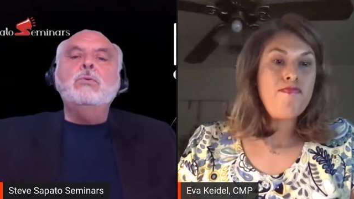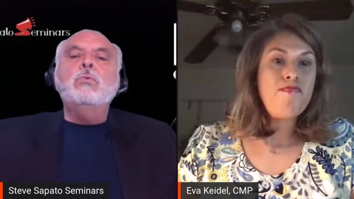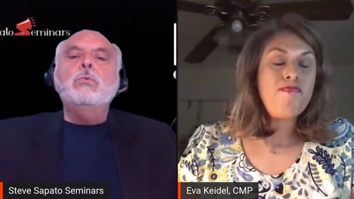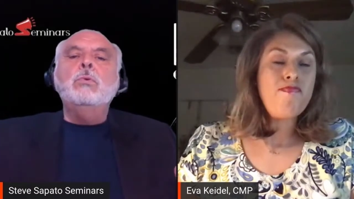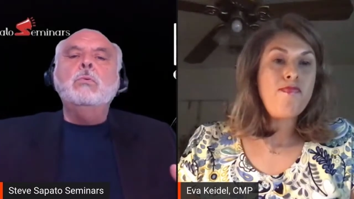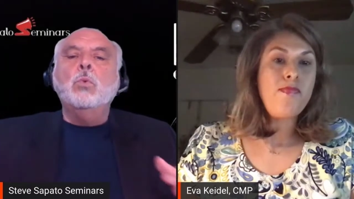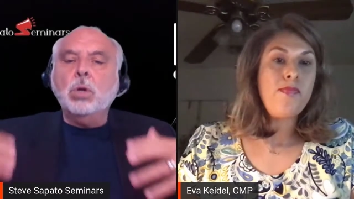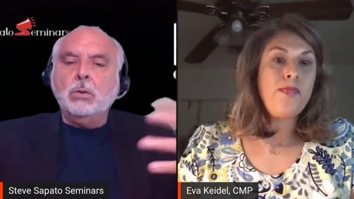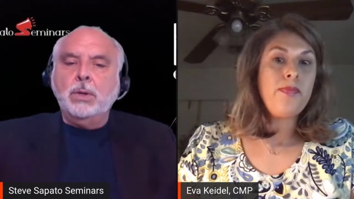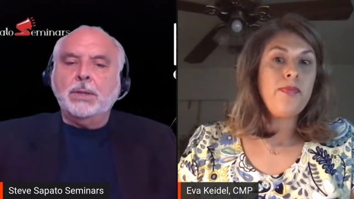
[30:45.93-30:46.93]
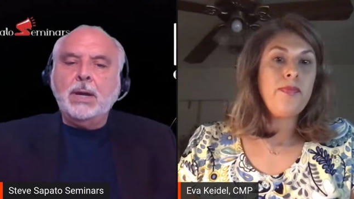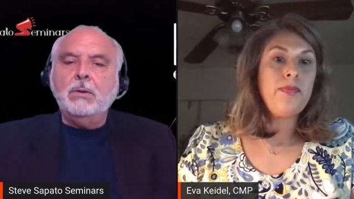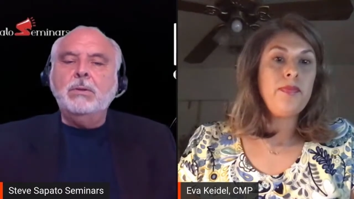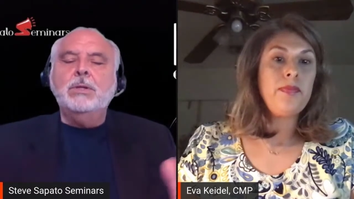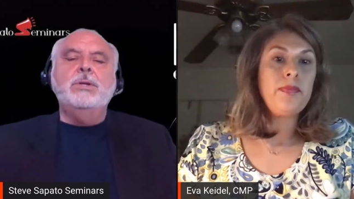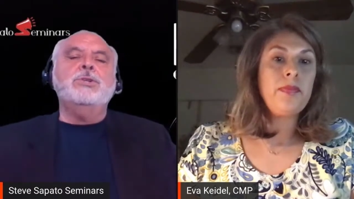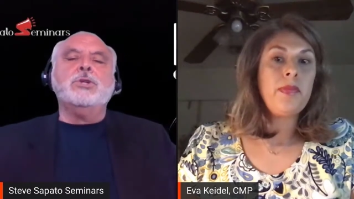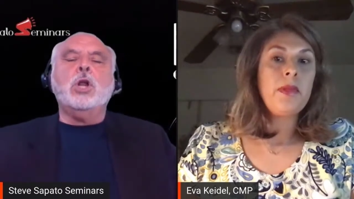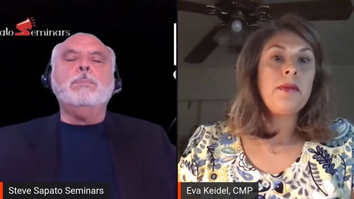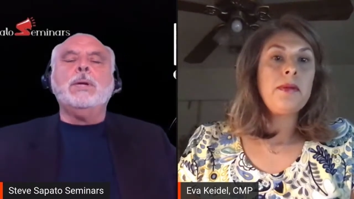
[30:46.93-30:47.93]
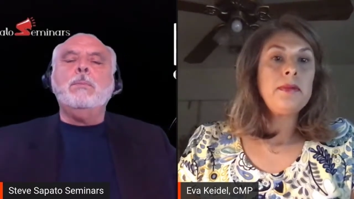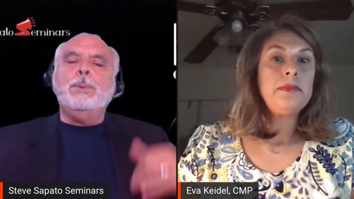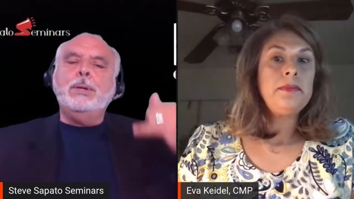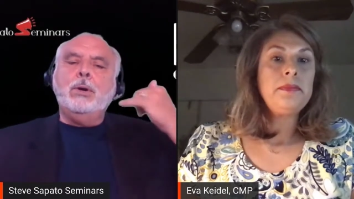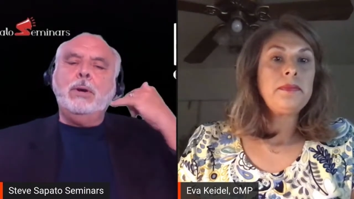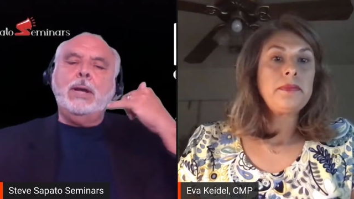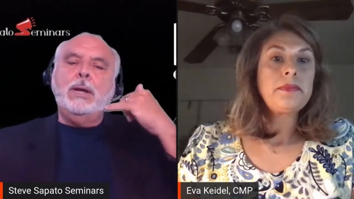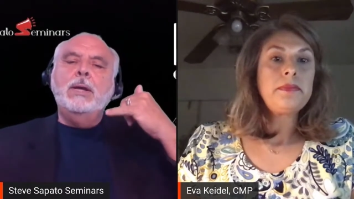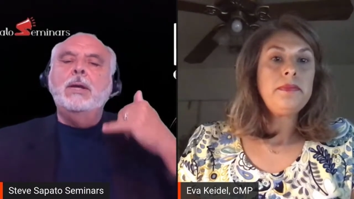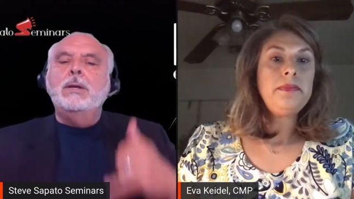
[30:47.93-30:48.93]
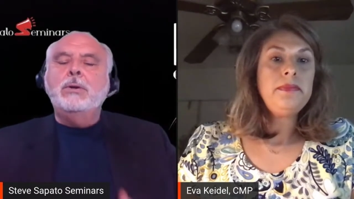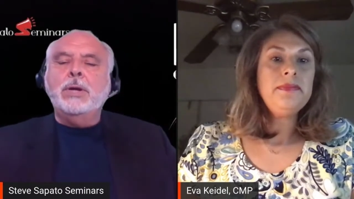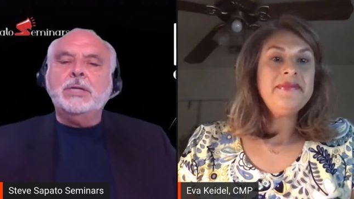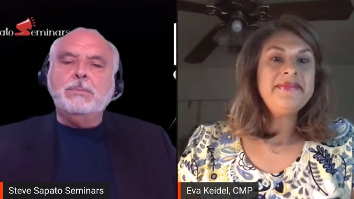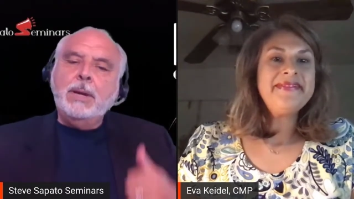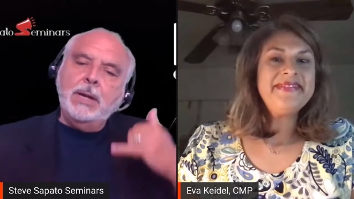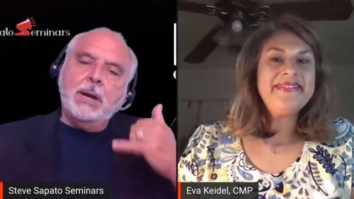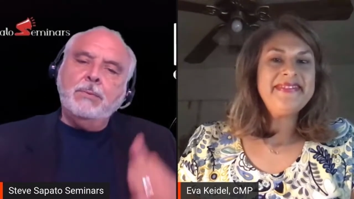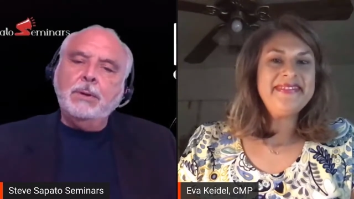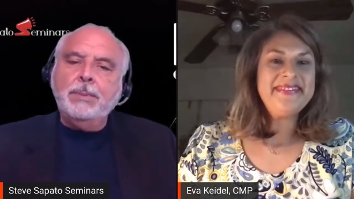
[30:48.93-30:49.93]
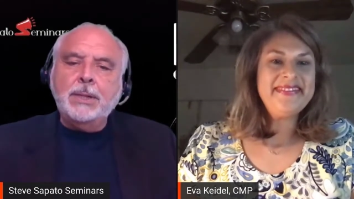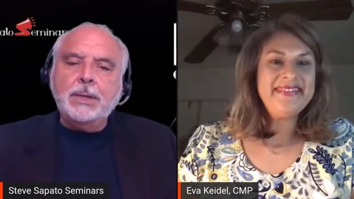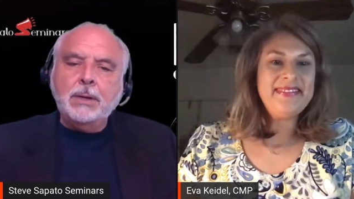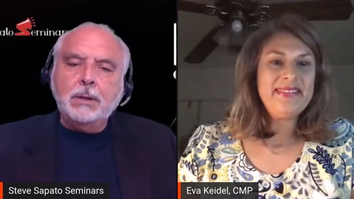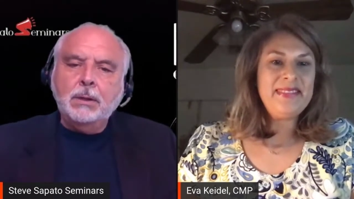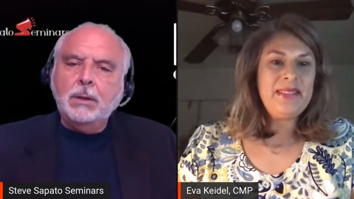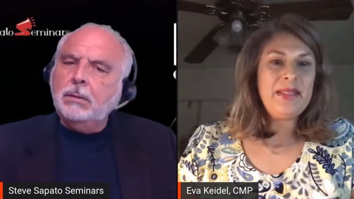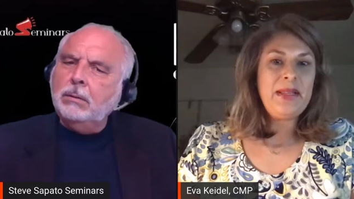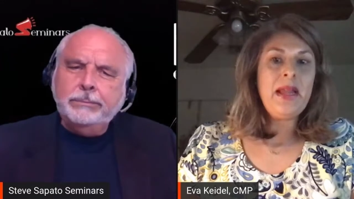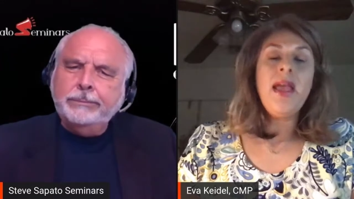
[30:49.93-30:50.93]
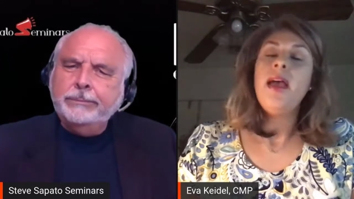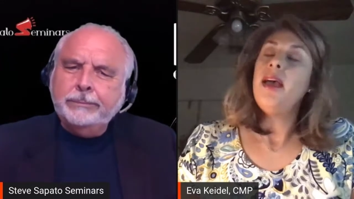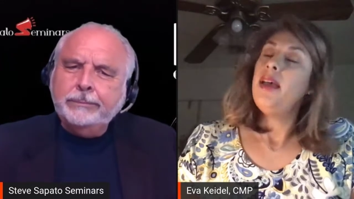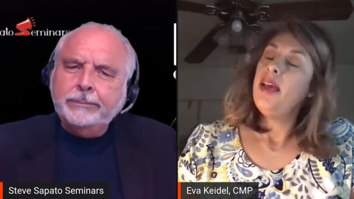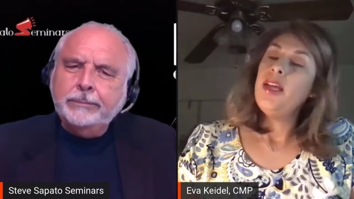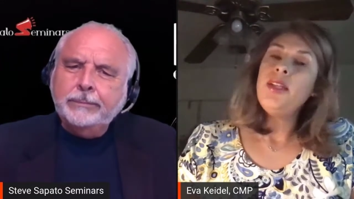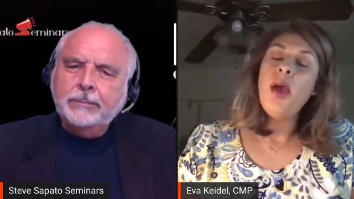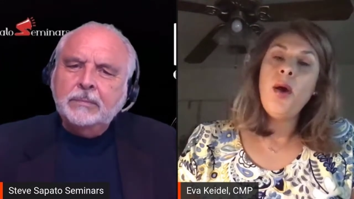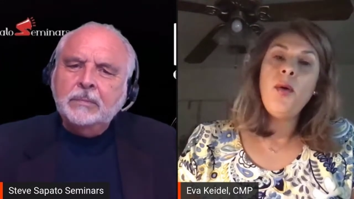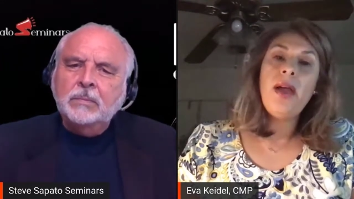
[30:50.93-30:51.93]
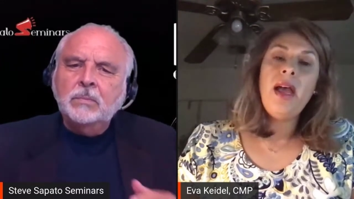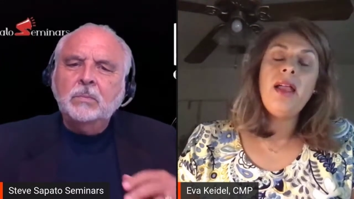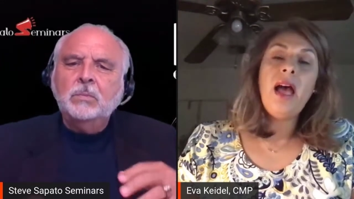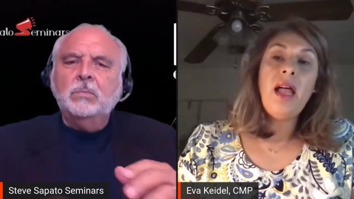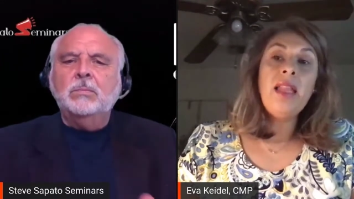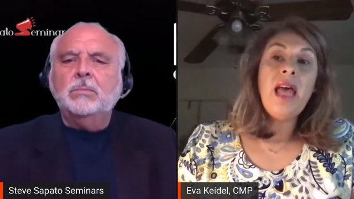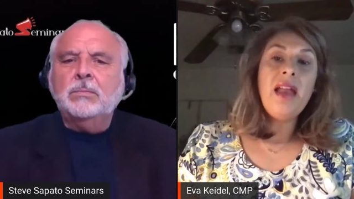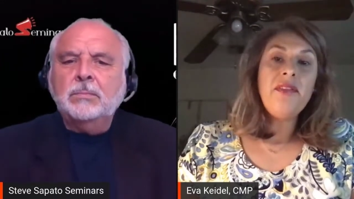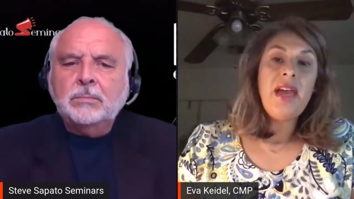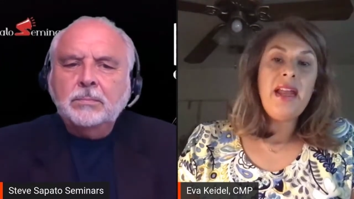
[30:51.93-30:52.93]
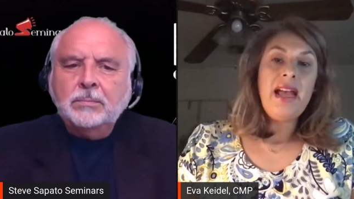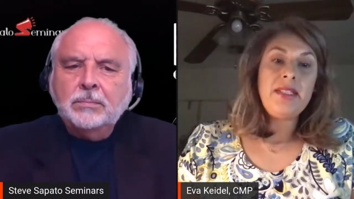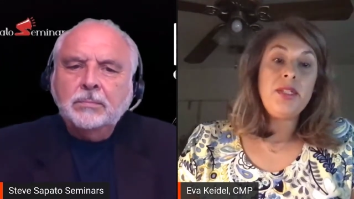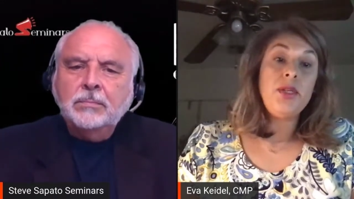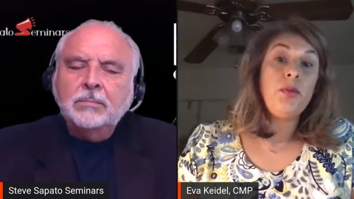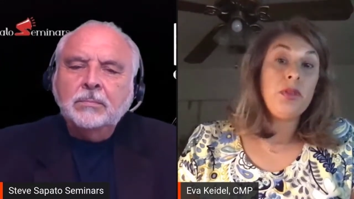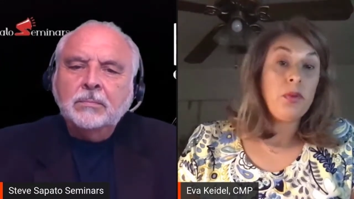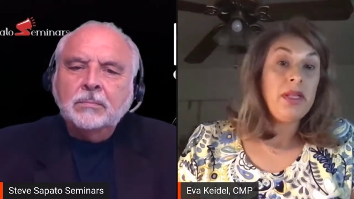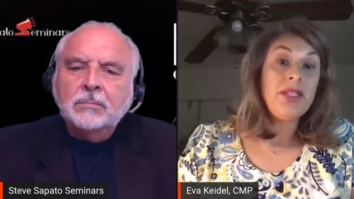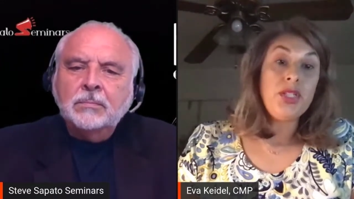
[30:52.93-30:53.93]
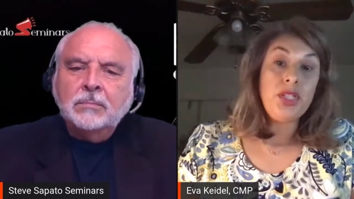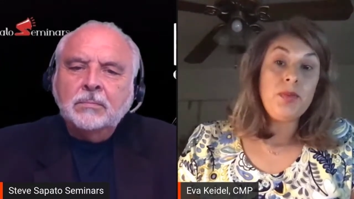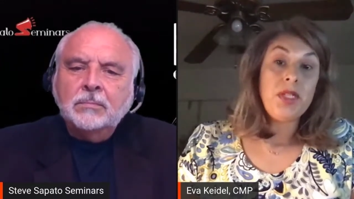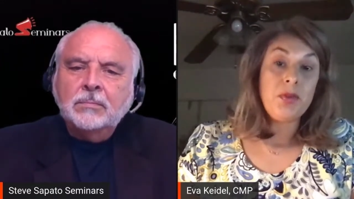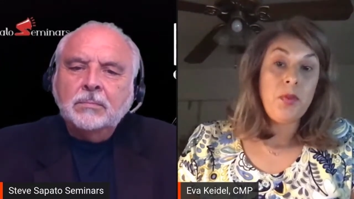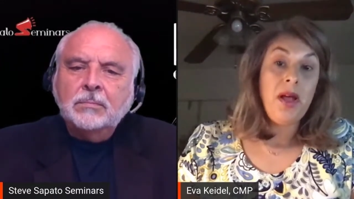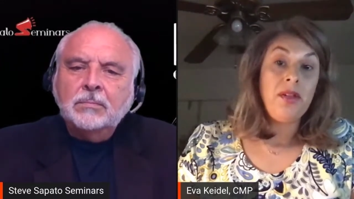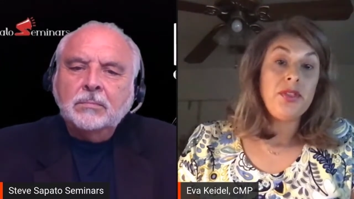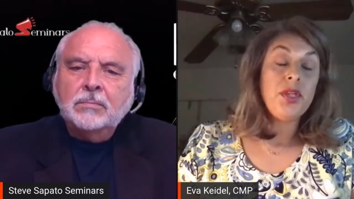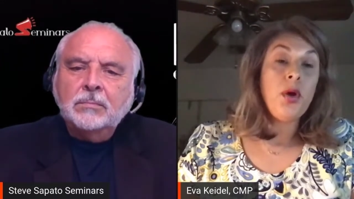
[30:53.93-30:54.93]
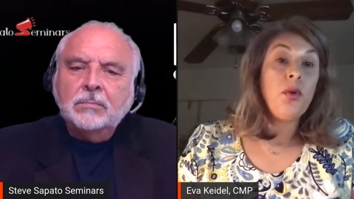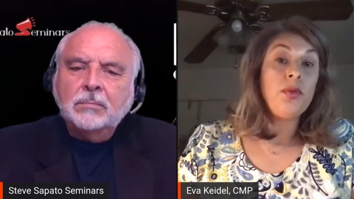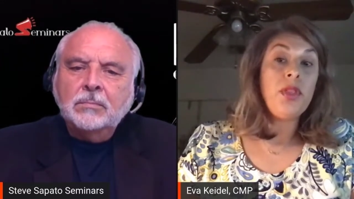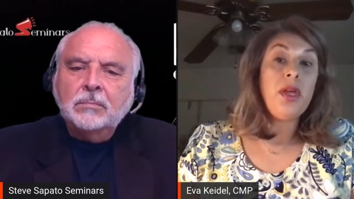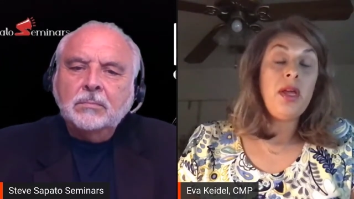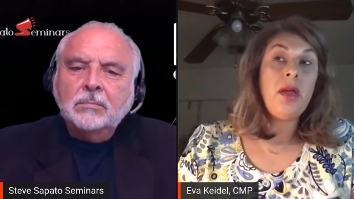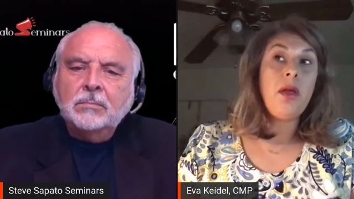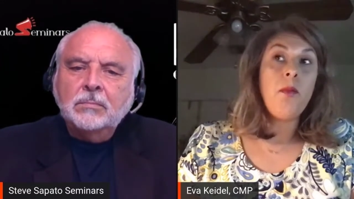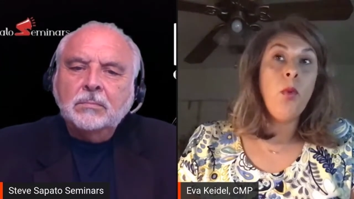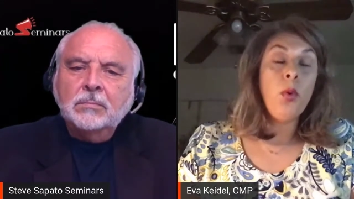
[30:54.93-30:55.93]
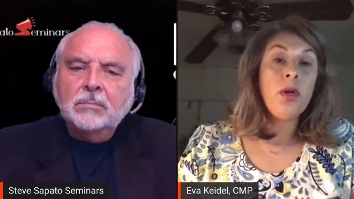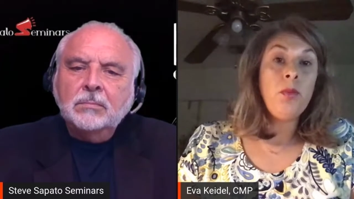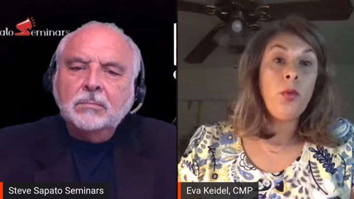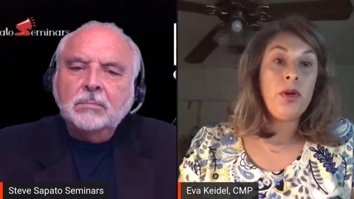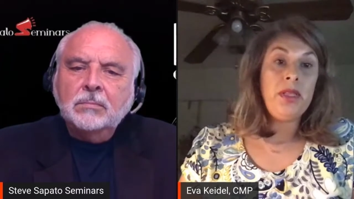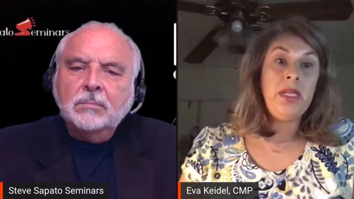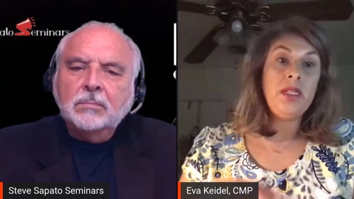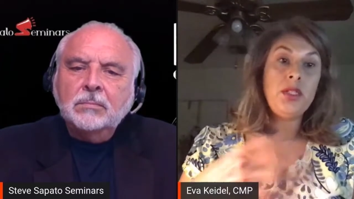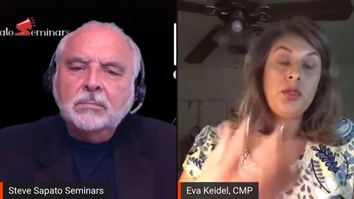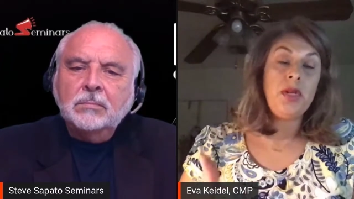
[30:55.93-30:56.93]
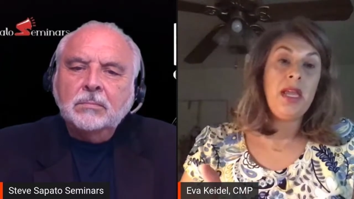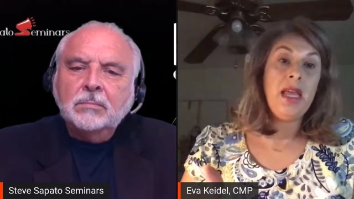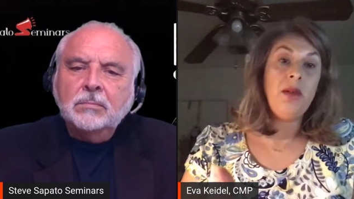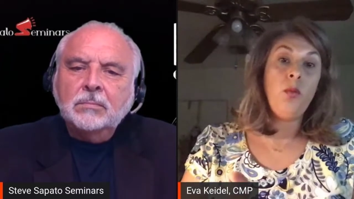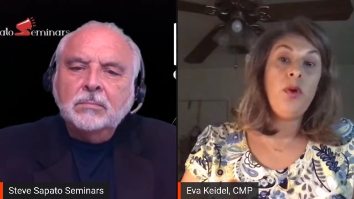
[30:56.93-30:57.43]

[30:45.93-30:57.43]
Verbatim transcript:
Speaker 1: to work with? How do you, you just call up a company and go hey your next meeting, I want to be there?
Speaker 2: No, a lot of that has to do with relationships as well. So the more and more in the industry and